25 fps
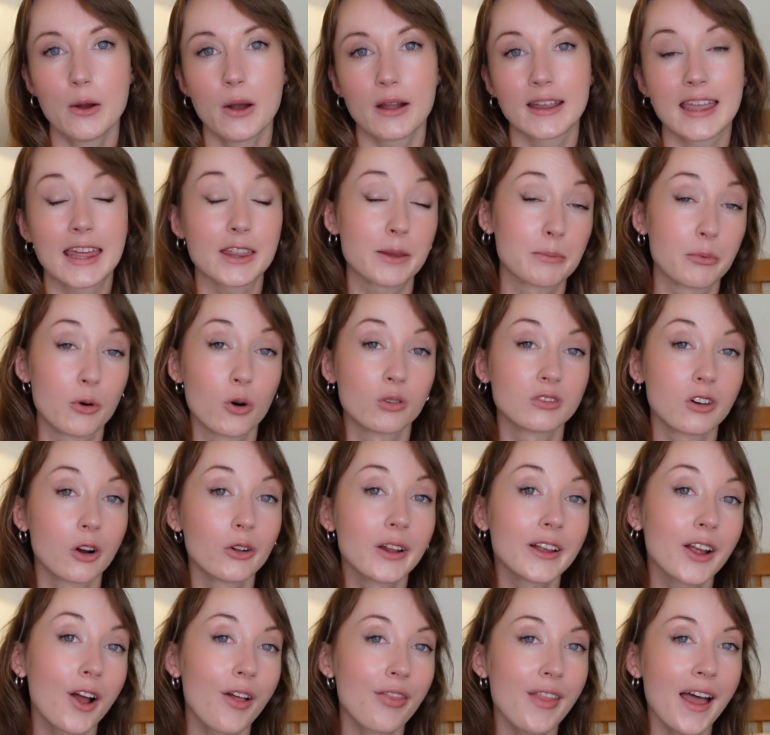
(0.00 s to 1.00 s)
get the ball
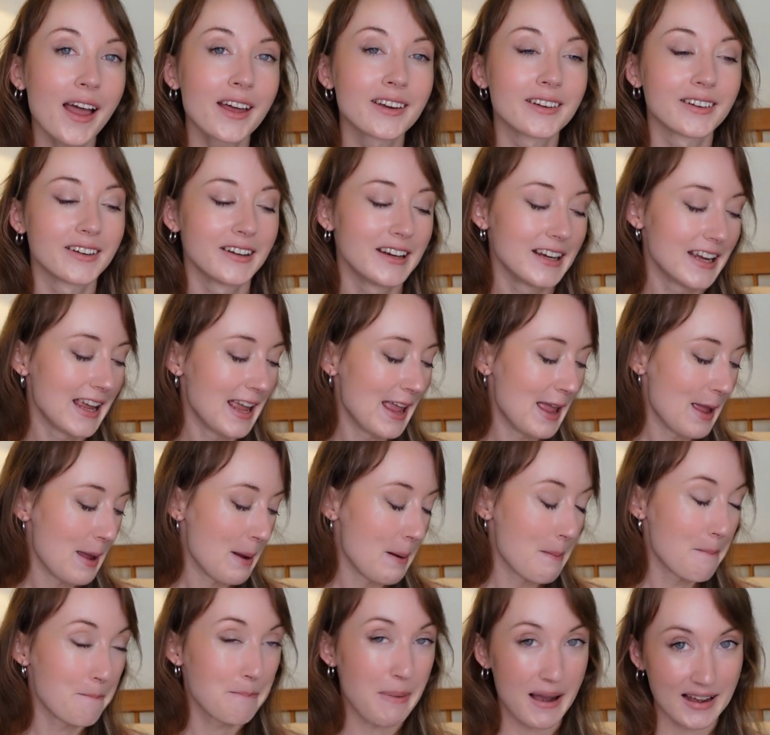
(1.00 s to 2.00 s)
rolling on that.
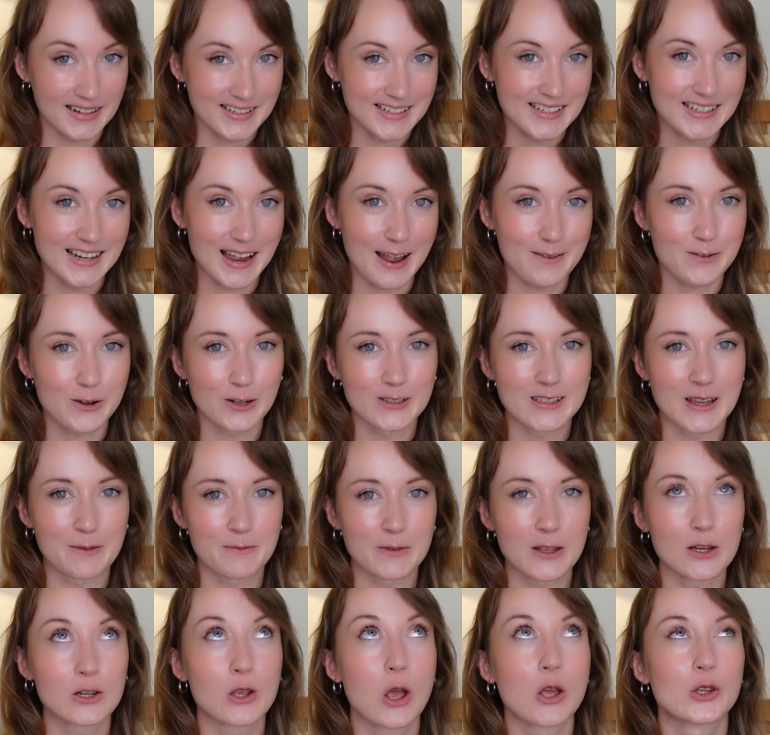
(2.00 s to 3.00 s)
But I've got
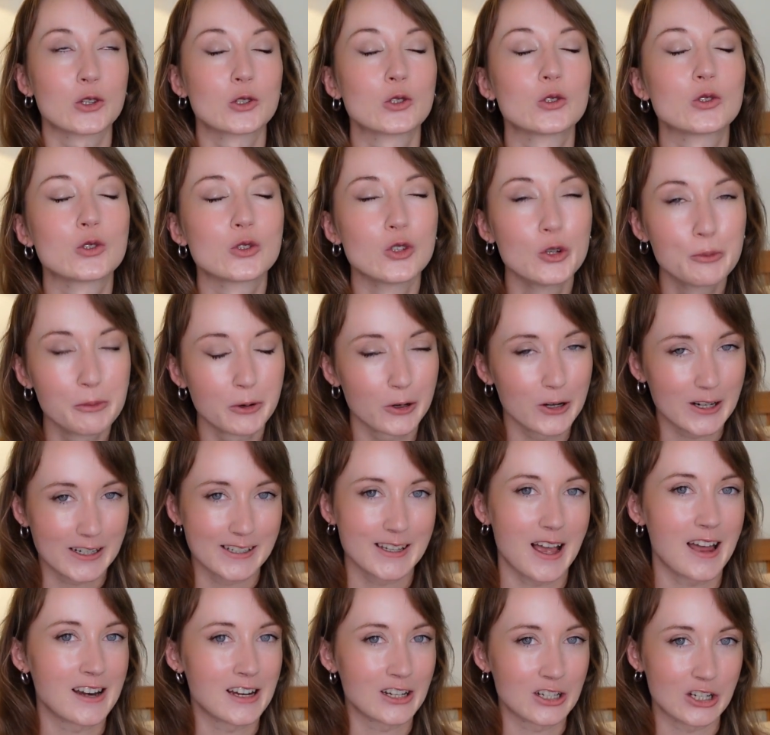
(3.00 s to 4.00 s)
something super
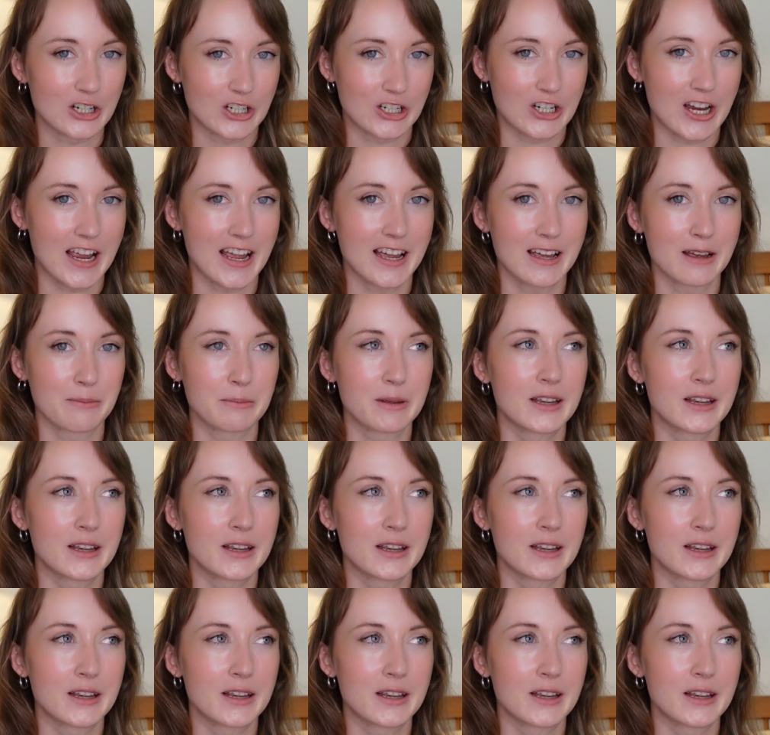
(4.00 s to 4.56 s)
exciting to share,